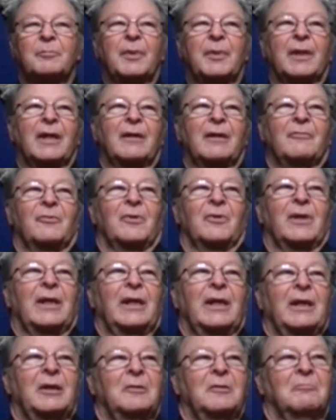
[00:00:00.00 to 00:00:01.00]
but
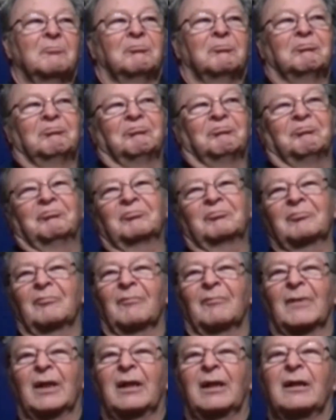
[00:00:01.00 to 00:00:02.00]
really,
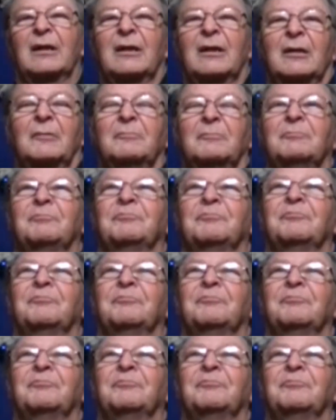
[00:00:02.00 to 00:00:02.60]
I